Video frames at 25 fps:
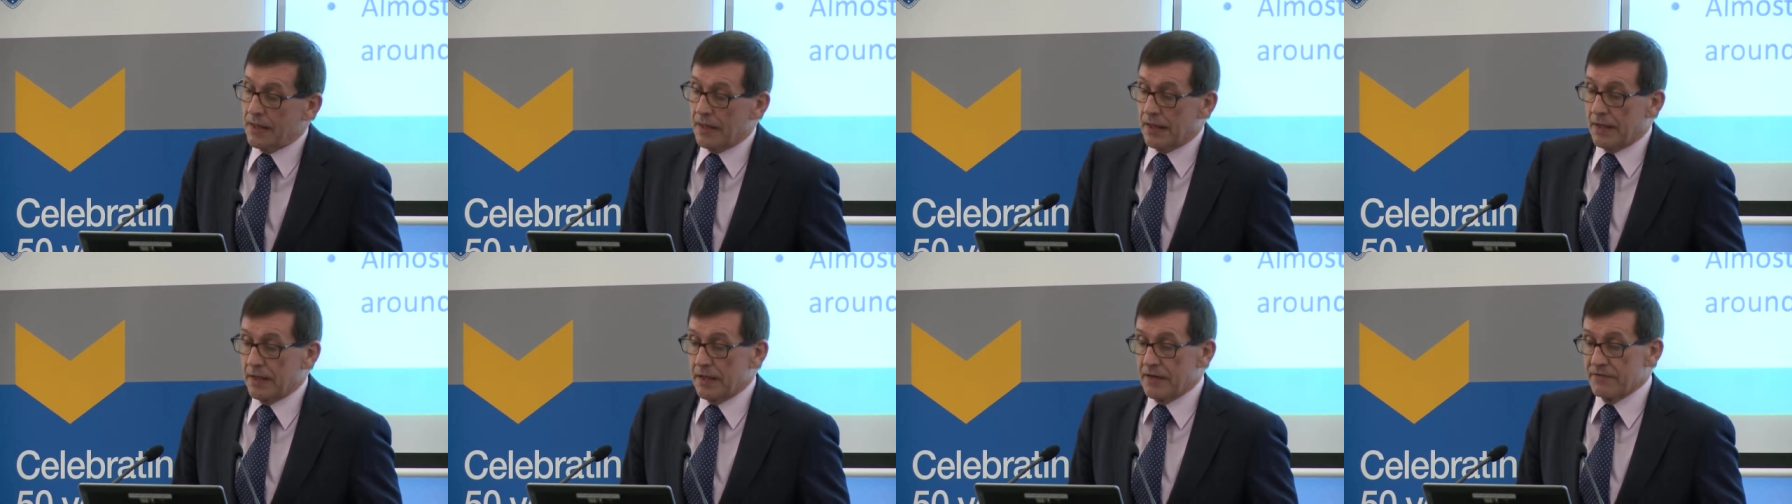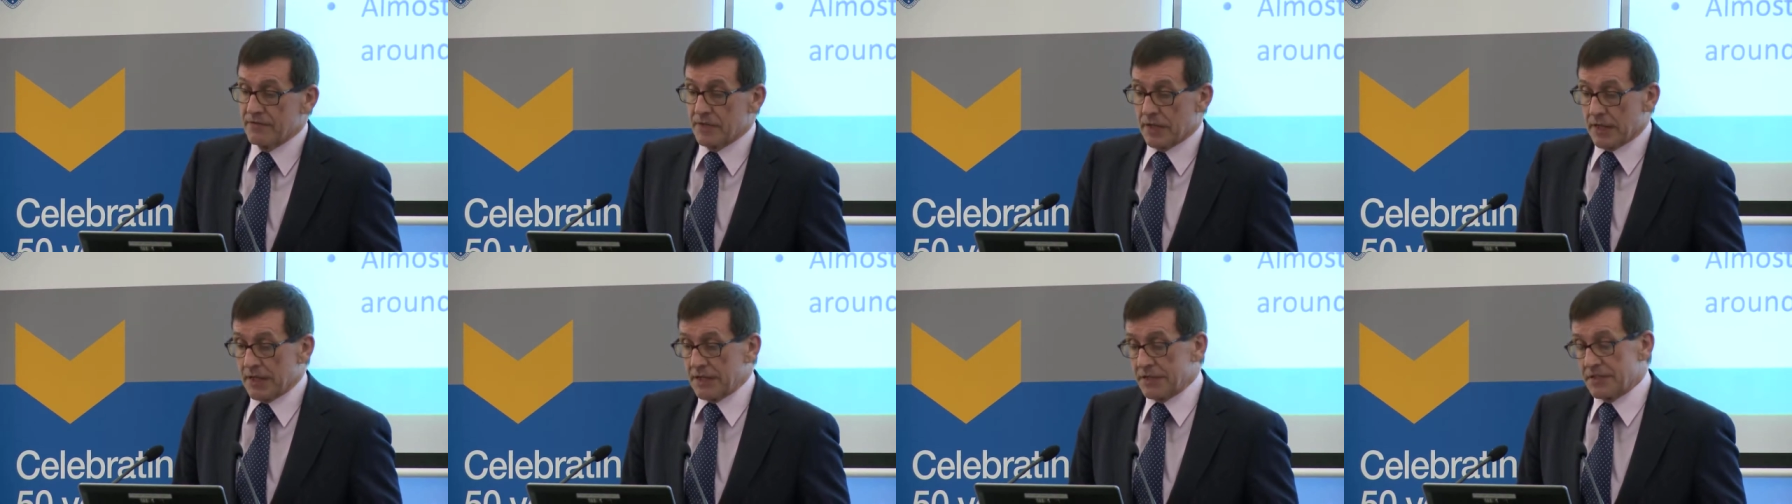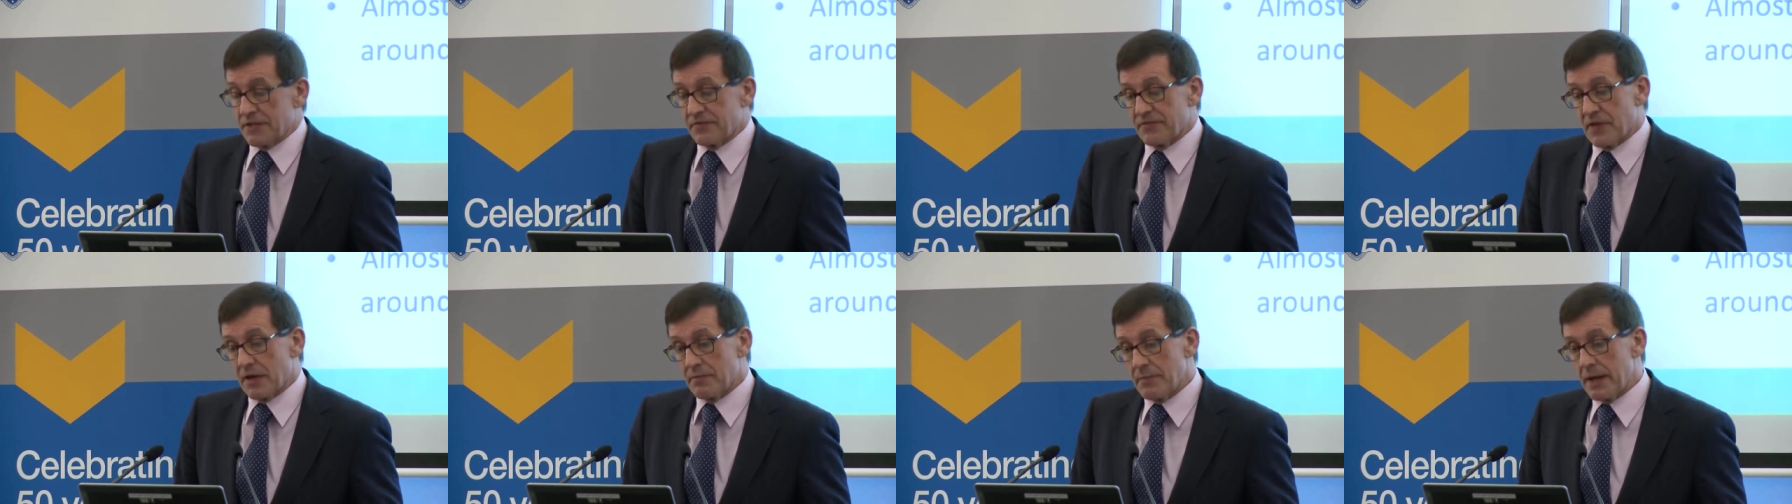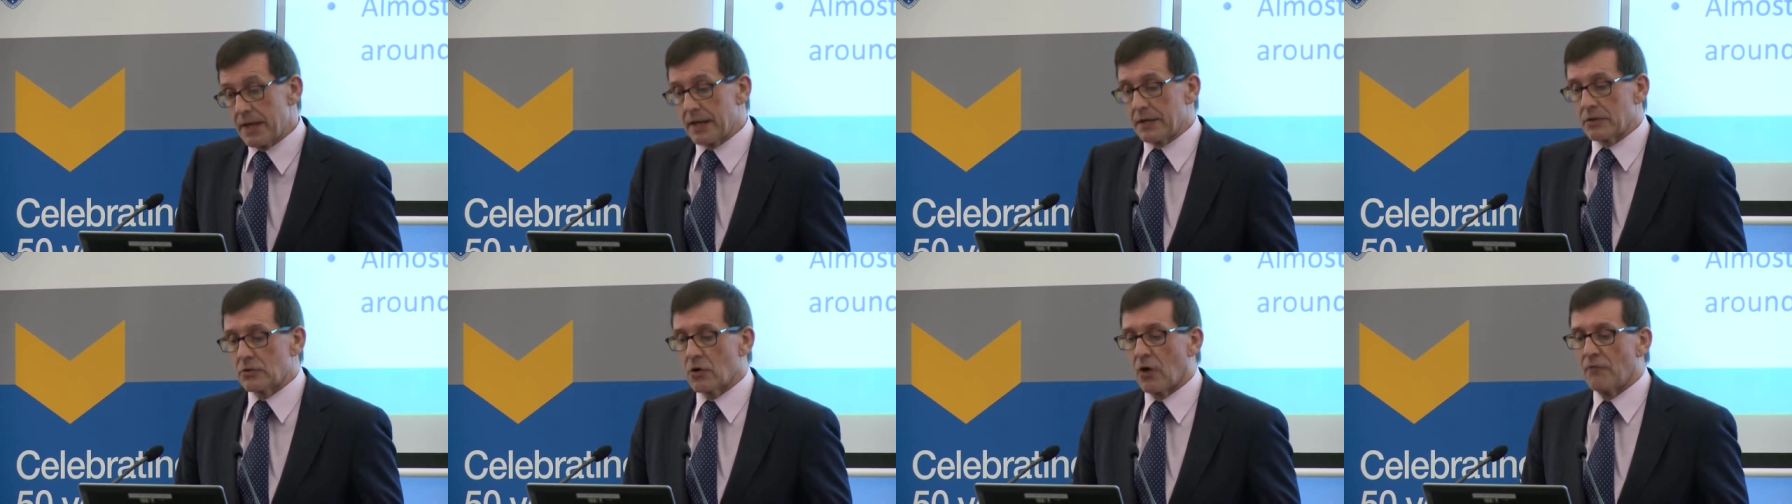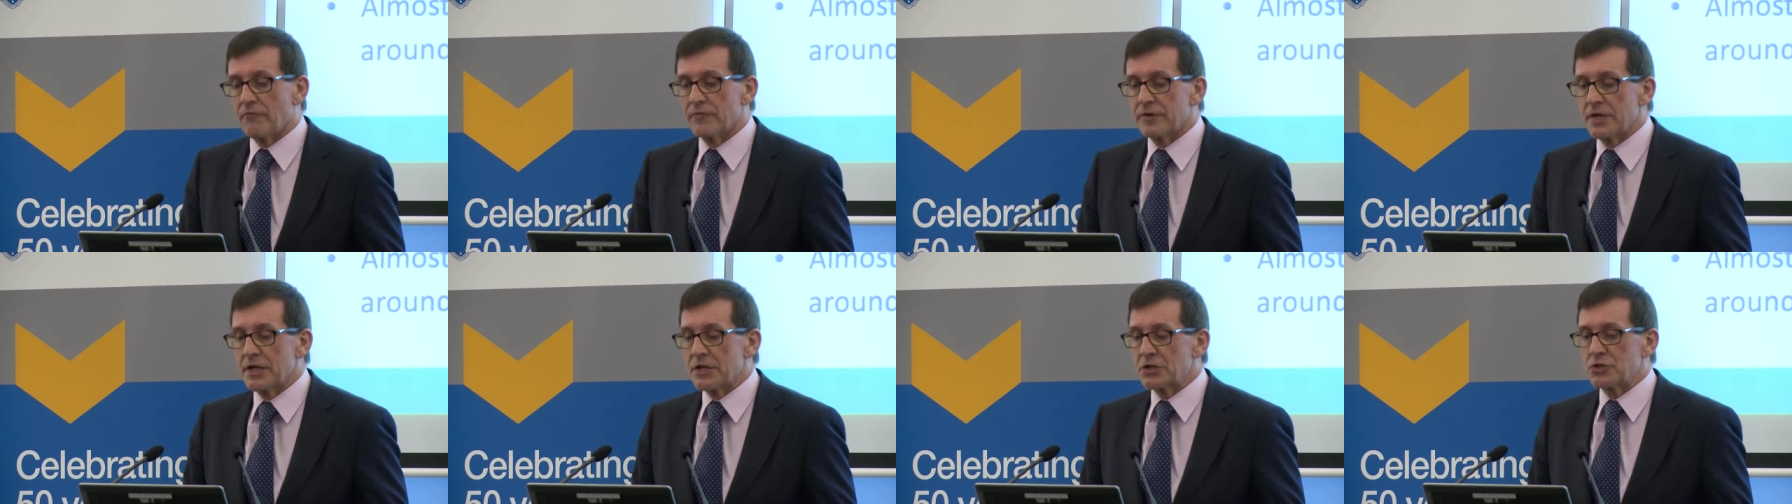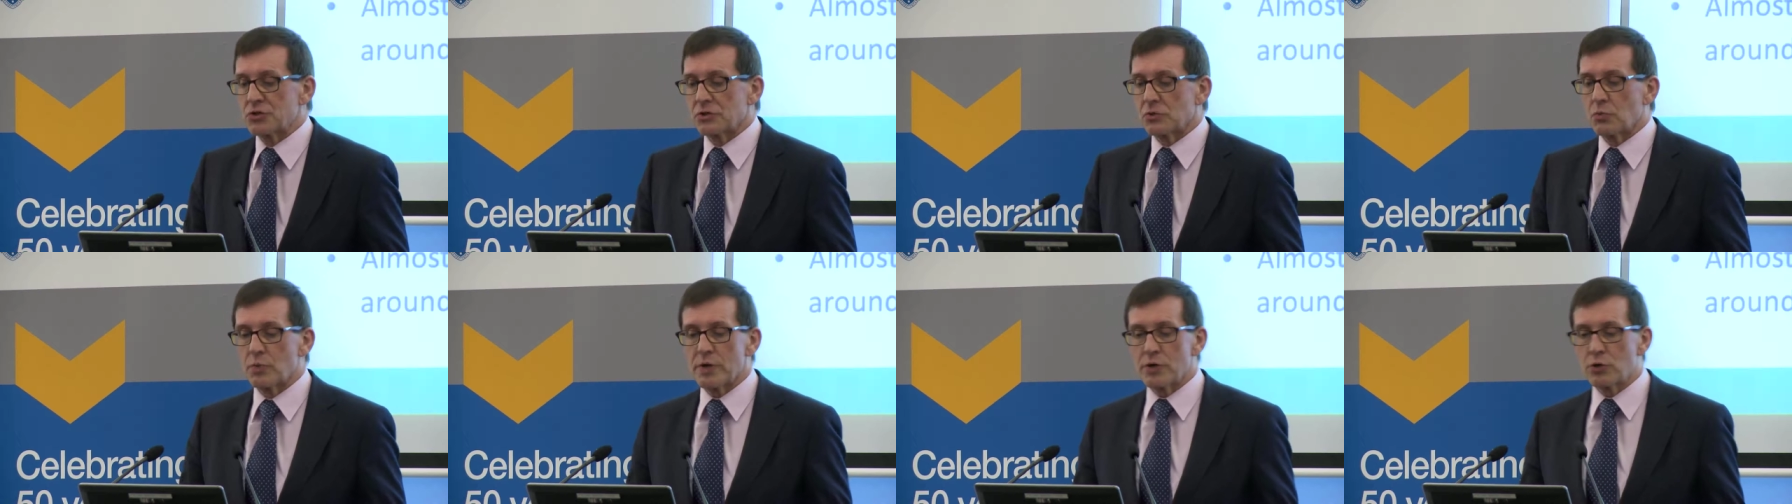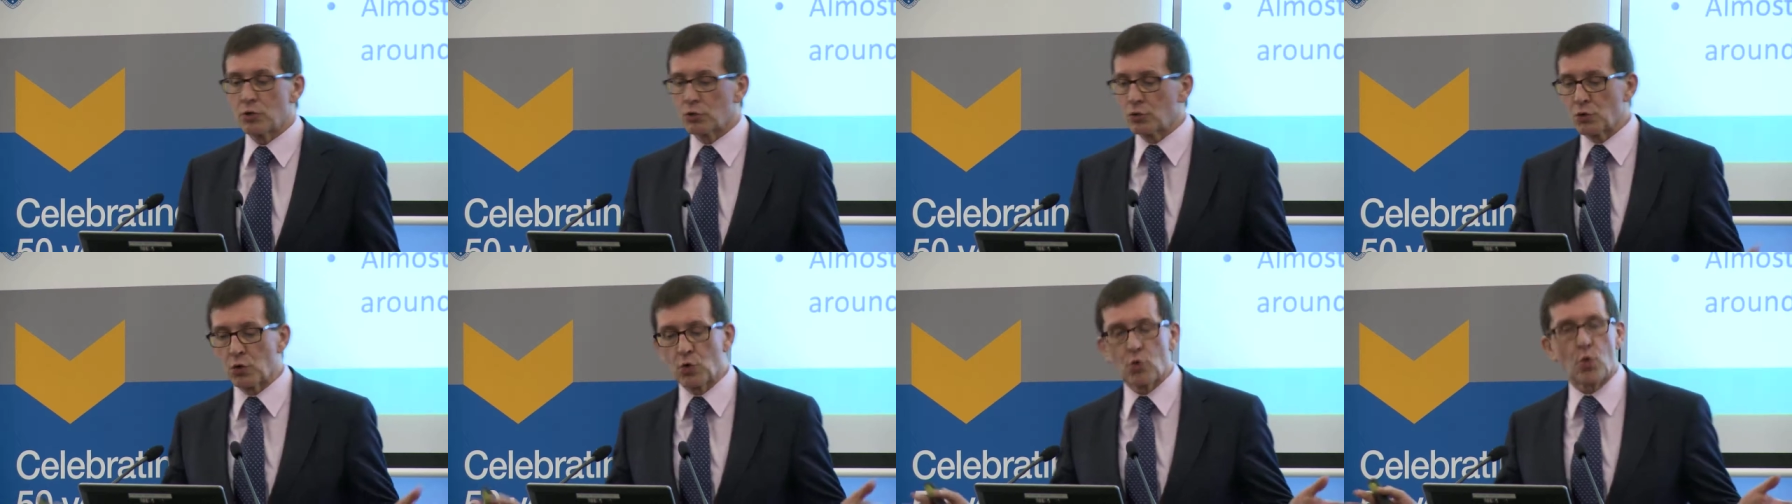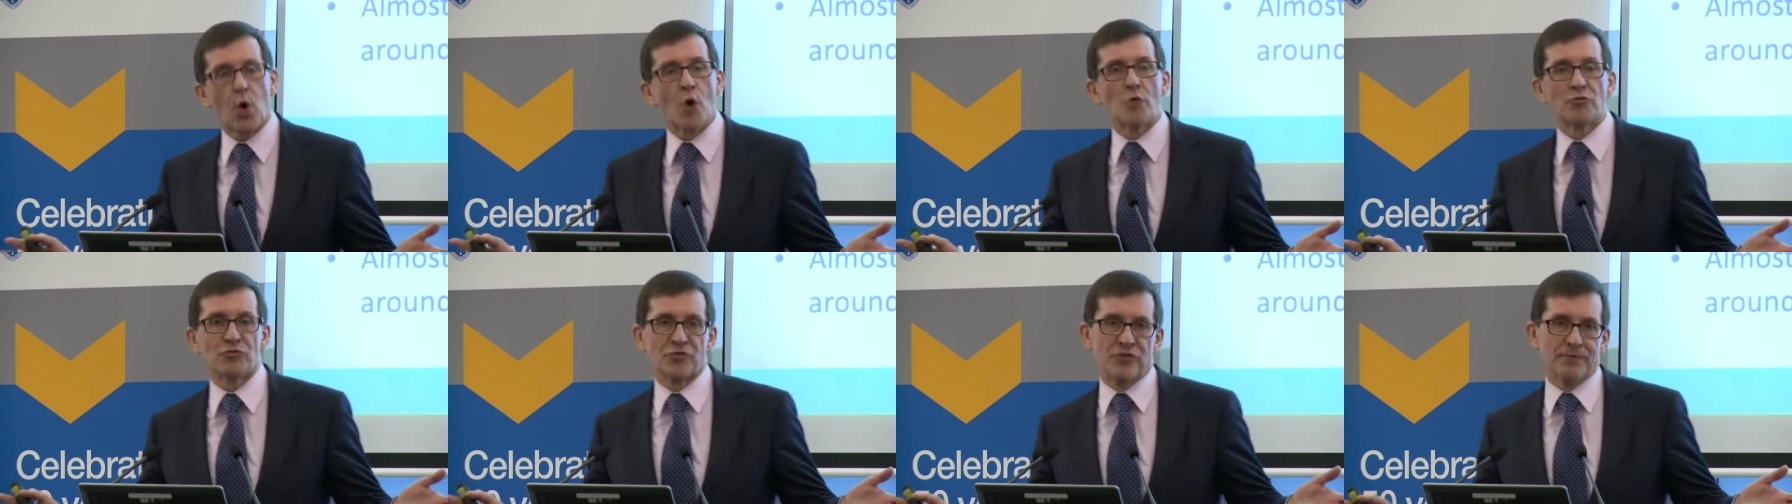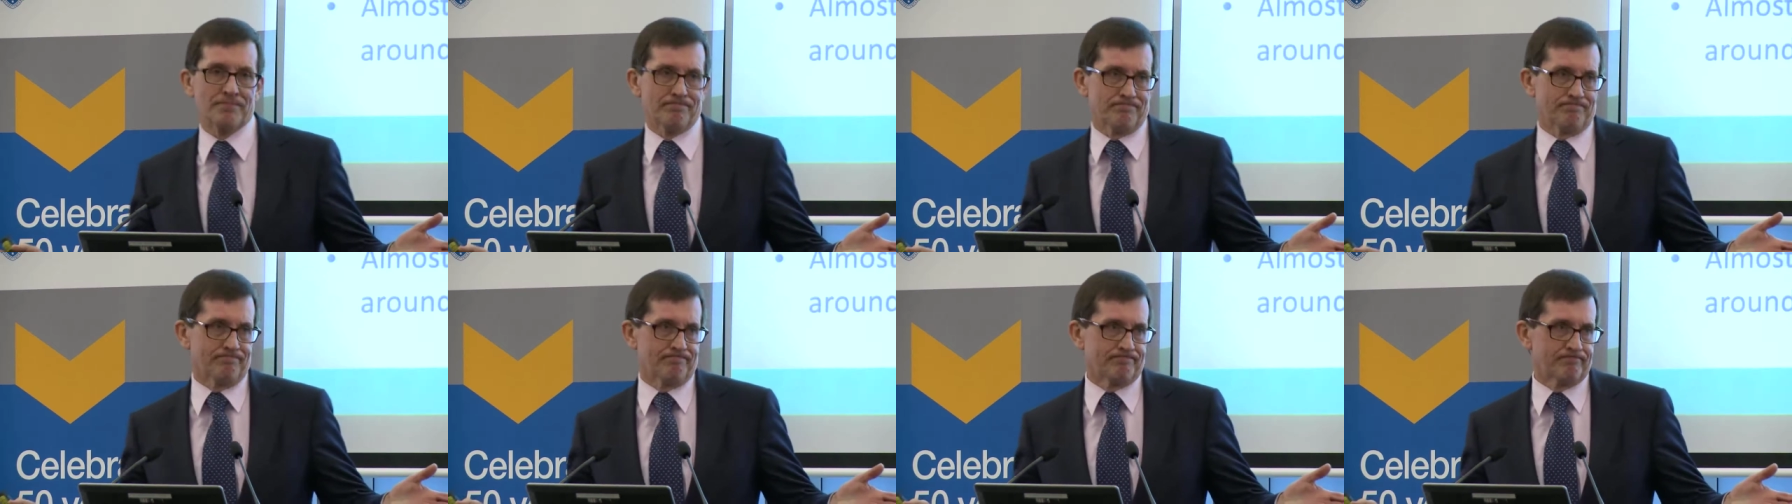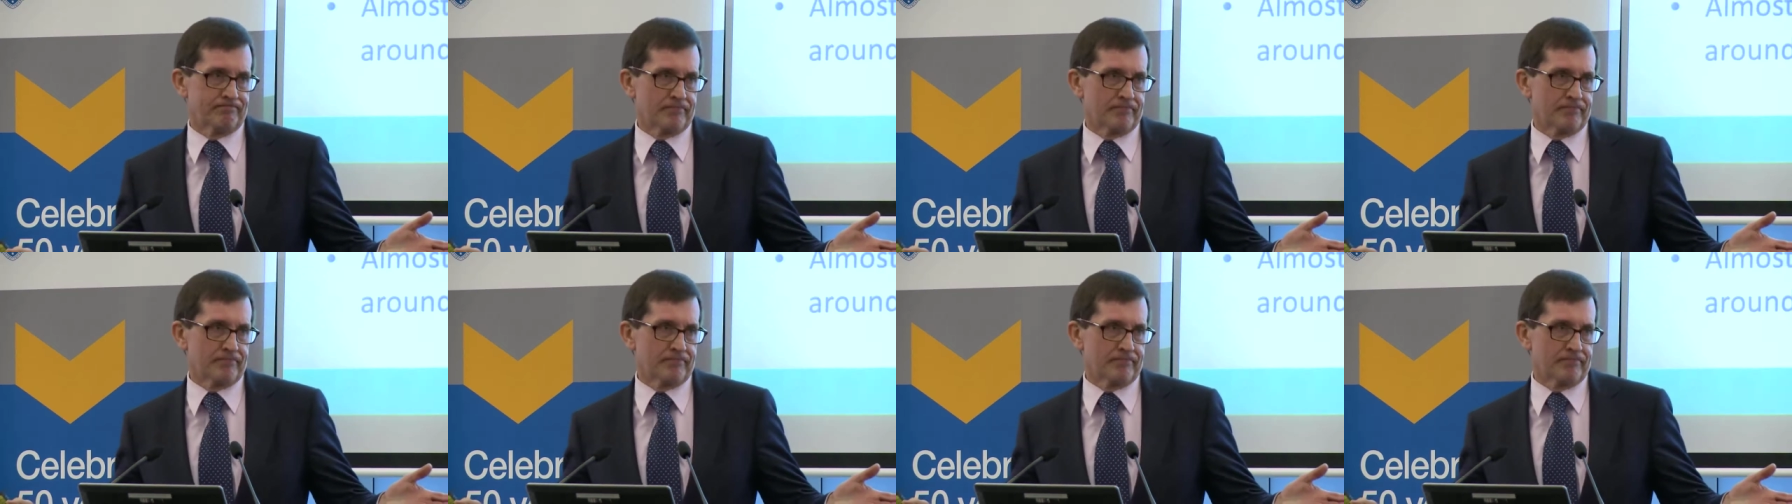Uh, nevertheless, if they made it confidential, we couldn't quote them.